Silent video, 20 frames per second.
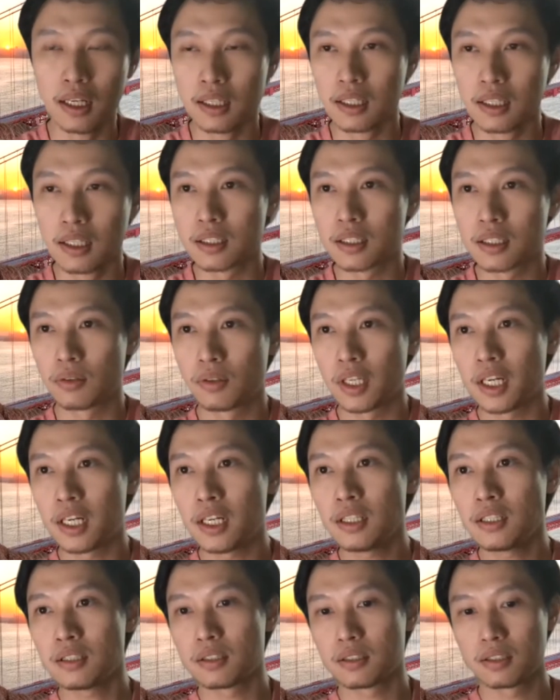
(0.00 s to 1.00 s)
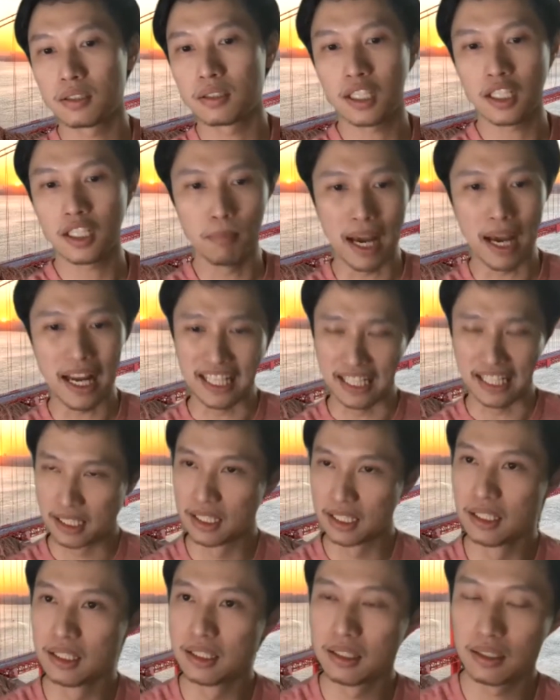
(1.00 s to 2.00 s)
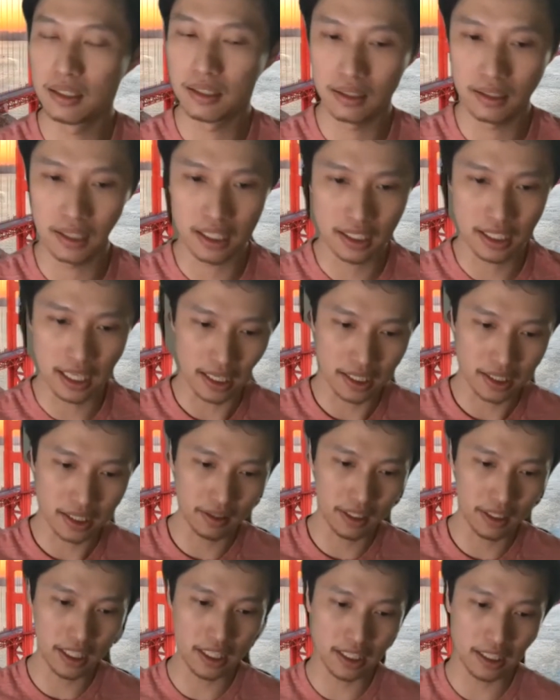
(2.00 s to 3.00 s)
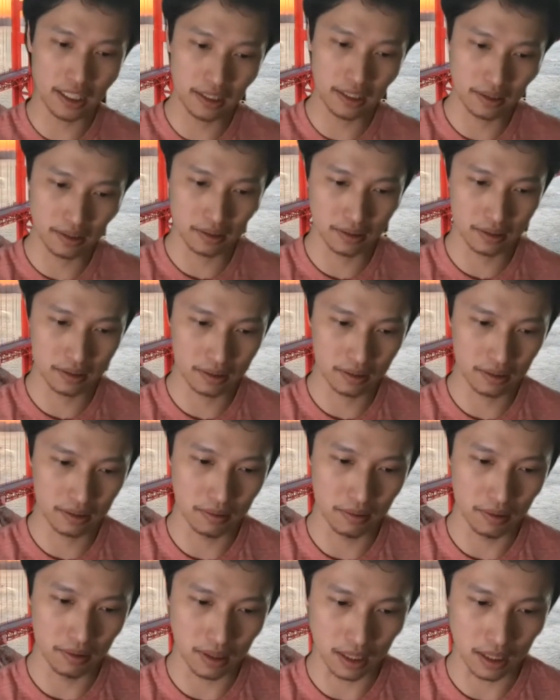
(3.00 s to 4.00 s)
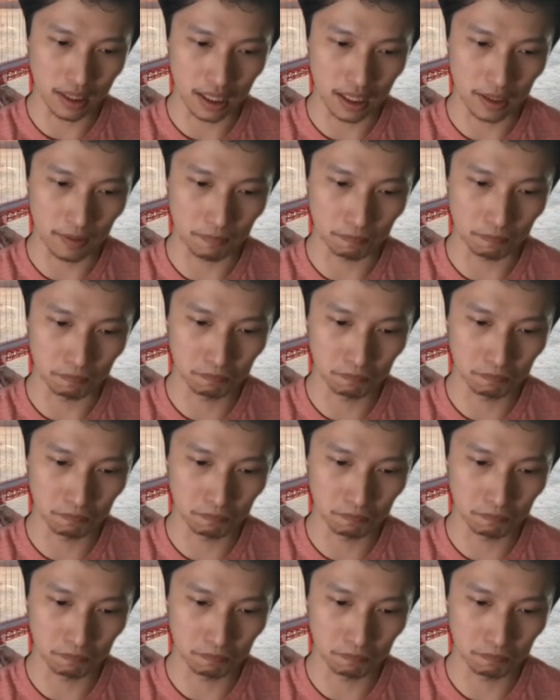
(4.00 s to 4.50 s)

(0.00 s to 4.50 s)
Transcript: So there's many. There's actually 5